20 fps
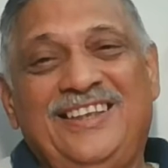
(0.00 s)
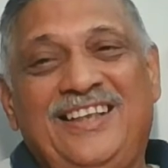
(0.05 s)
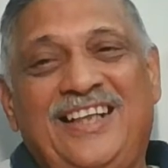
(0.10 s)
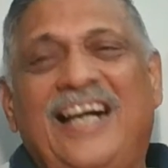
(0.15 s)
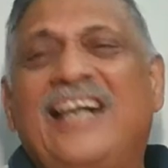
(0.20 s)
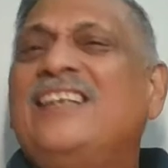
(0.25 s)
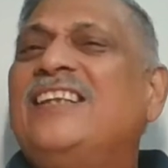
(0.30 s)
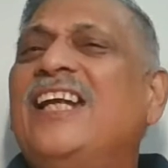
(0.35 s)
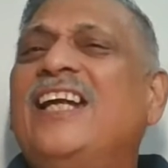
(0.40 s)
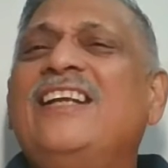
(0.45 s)

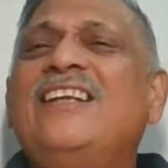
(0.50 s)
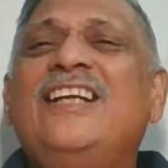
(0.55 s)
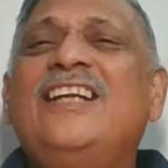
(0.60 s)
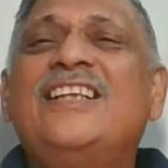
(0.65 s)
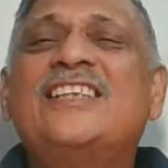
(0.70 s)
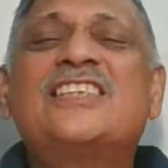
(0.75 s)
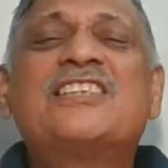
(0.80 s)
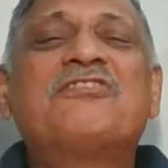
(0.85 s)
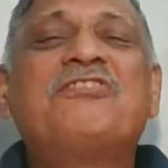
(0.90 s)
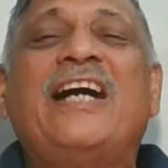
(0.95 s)
and then
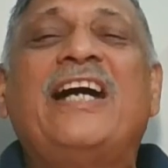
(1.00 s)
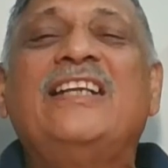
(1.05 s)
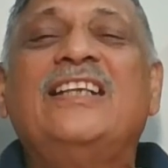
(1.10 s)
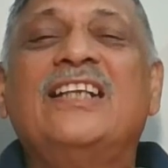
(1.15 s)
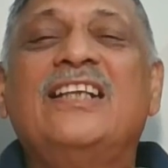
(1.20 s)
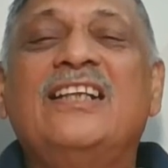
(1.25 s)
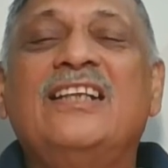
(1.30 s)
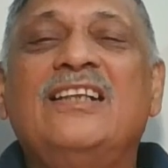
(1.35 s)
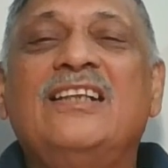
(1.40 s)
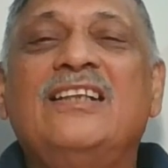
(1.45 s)
its
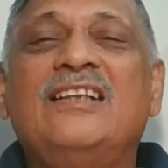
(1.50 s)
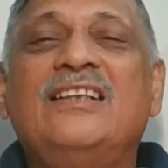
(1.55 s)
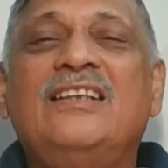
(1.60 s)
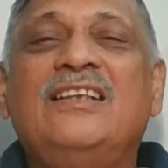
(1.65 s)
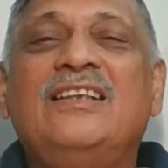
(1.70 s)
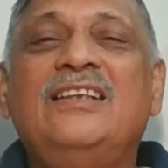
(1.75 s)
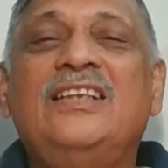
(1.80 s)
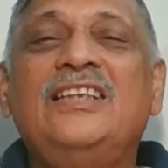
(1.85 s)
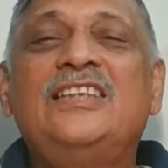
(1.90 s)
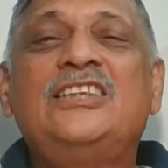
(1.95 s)
final
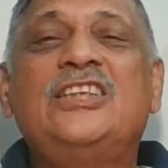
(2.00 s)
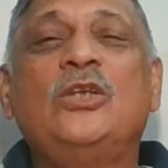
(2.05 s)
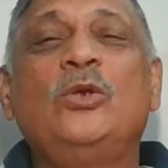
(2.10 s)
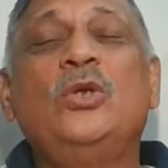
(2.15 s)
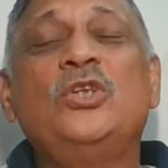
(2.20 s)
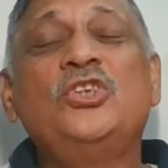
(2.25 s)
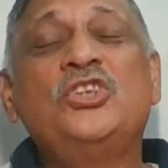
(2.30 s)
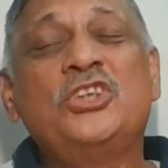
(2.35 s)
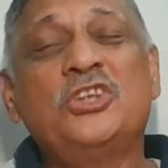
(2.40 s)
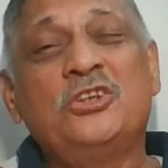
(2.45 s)

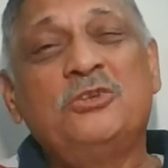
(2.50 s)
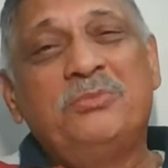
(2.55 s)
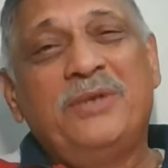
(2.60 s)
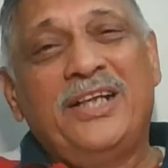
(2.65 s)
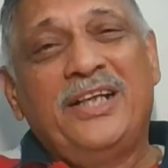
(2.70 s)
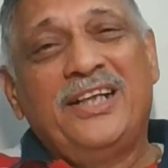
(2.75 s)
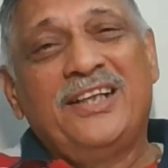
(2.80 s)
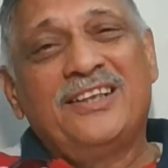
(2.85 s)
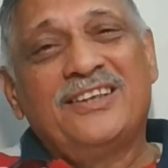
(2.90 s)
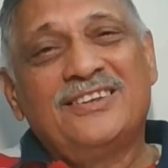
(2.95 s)

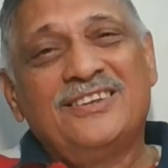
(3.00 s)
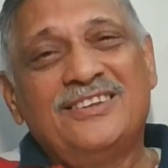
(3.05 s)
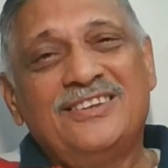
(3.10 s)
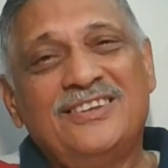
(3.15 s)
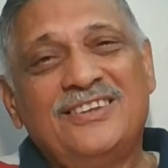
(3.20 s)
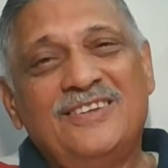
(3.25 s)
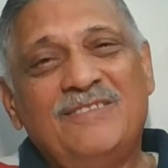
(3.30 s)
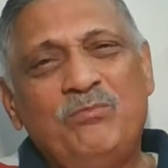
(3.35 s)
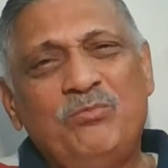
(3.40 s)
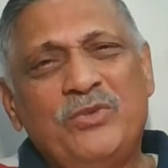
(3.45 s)
disillusionment
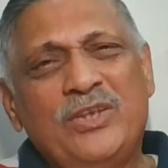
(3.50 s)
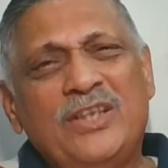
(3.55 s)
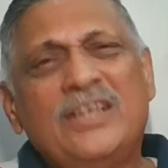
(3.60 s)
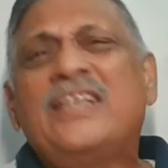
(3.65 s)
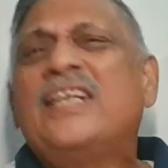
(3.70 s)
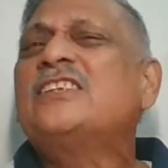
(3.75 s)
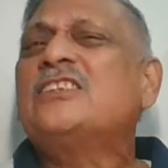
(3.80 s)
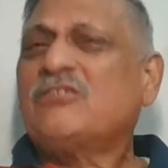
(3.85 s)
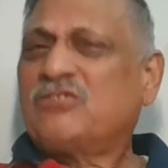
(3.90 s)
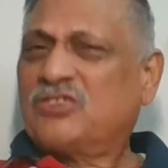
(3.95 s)
in
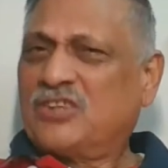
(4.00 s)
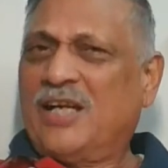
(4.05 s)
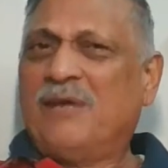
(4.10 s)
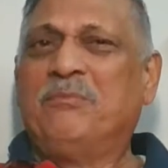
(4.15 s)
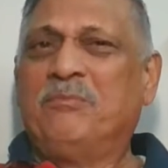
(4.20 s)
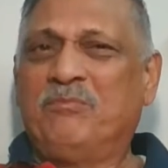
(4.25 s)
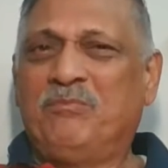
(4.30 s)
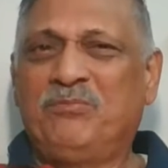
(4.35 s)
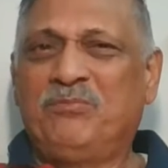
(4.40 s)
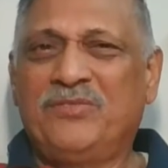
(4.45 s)
case of
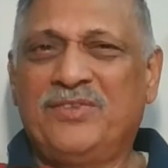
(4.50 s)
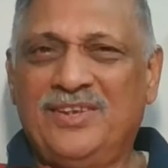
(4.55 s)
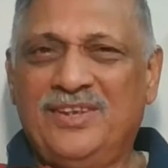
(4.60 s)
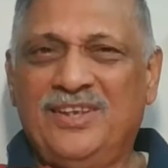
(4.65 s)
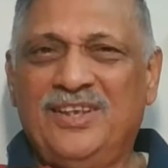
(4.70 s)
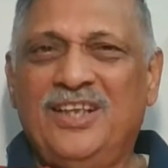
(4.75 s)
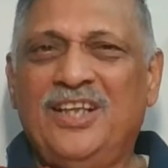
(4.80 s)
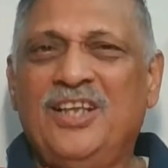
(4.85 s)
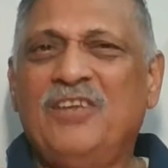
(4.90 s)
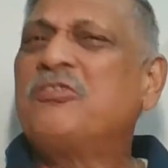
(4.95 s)
some.
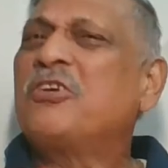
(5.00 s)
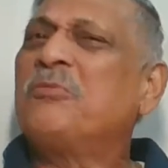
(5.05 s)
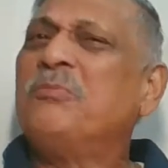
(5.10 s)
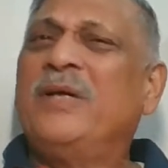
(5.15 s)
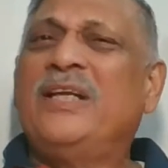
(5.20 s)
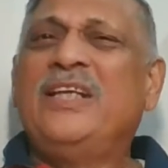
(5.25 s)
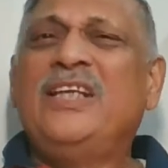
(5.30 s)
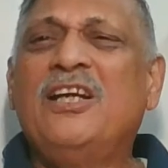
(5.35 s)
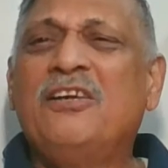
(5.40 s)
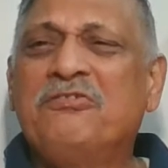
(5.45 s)
For
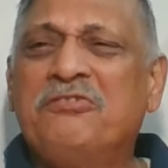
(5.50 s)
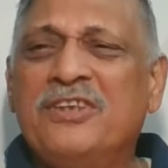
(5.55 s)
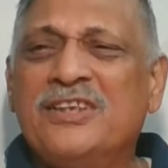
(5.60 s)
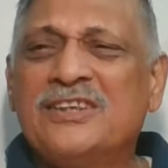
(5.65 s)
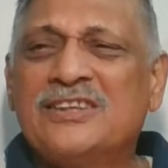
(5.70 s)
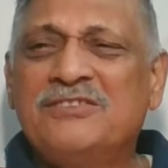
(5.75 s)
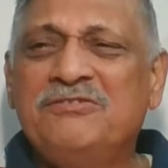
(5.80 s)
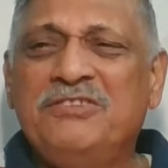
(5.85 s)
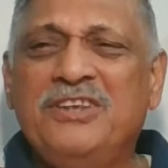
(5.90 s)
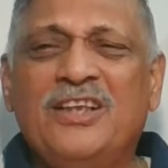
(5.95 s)
many of
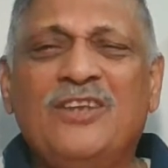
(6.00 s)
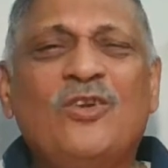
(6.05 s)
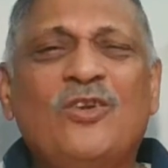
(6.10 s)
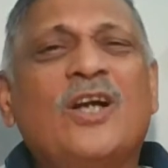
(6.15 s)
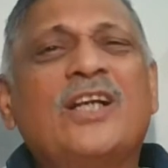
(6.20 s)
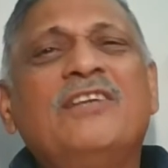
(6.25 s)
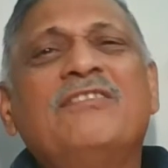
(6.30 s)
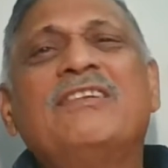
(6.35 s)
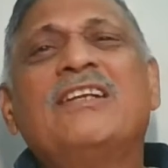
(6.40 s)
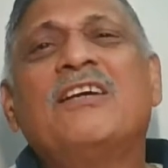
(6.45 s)
us, we are
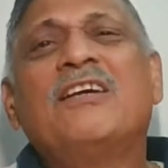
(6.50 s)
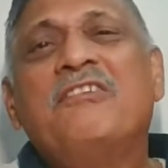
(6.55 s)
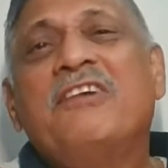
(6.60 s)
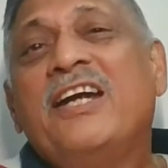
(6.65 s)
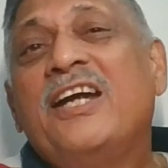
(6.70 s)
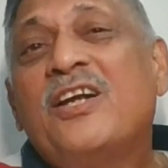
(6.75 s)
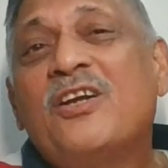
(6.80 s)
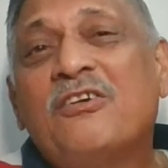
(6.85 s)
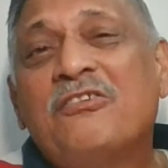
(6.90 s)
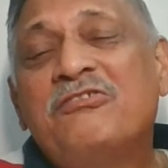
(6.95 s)
not even
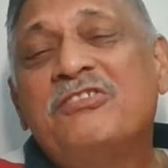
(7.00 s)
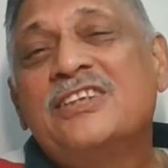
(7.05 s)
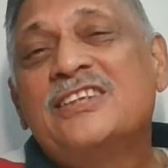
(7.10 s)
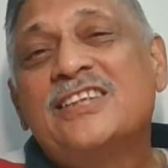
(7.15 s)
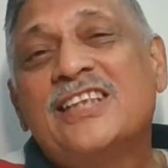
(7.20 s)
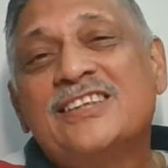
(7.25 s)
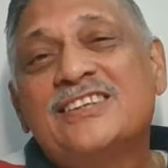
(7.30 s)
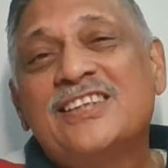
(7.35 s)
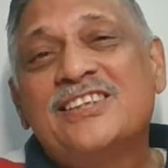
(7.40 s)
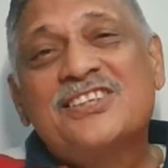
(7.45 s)
aware of its
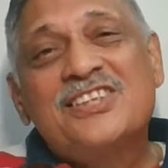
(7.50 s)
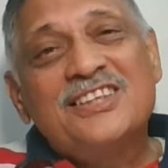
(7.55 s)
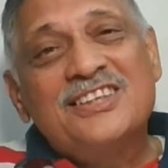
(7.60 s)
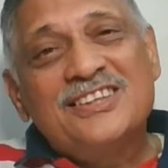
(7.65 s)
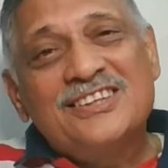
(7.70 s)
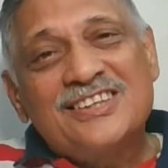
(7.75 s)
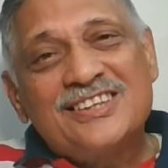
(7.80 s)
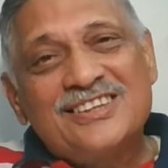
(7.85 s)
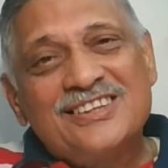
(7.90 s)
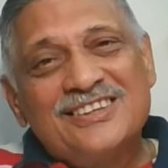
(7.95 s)

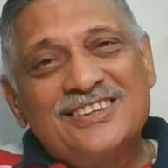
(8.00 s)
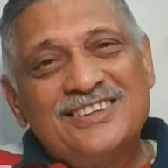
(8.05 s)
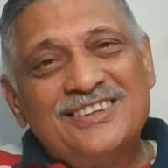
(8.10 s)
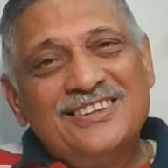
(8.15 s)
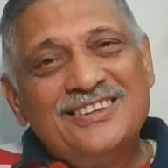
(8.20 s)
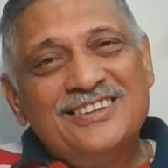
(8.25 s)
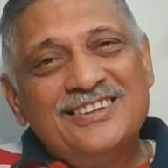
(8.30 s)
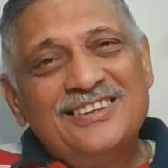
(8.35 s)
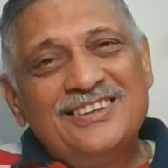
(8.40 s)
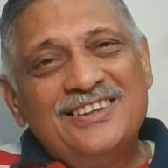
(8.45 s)
existence
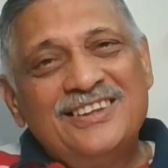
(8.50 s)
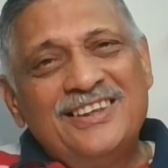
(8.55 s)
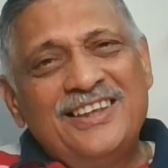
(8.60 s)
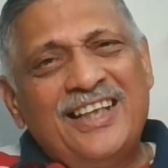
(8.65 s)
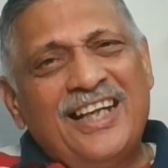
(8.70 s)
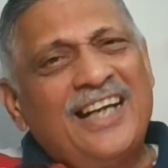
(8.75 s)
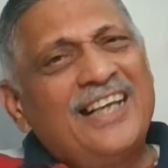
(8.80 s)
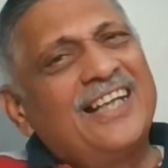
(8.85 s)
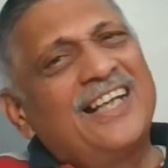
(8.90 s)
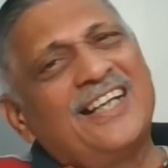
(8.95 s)

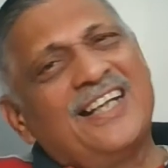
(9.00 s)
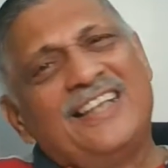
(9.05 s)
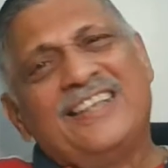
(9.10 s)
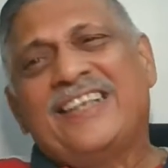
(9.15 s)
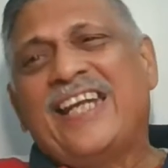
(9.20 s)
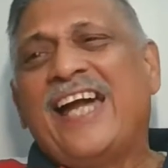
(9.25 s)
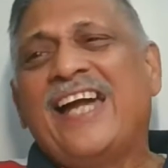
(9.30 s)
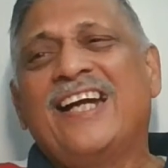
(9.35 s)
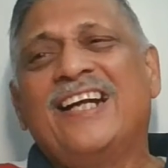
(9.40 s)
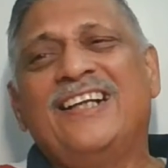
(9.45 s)
and are
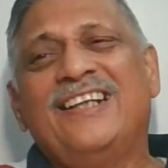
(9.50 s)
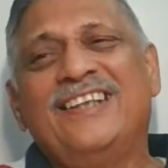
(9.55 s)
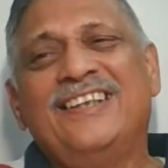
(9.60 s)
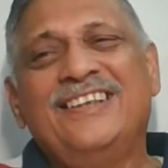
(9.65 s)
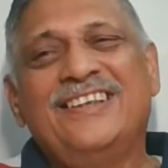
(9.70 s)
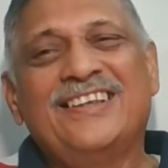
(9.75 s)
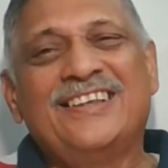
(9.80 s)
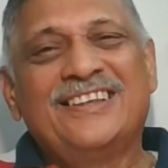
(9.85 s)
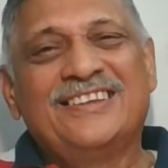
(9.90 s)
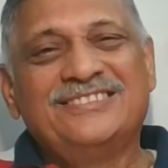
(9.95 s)
entangled in
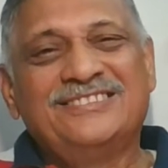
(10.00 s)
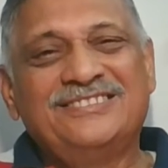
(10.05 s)
it.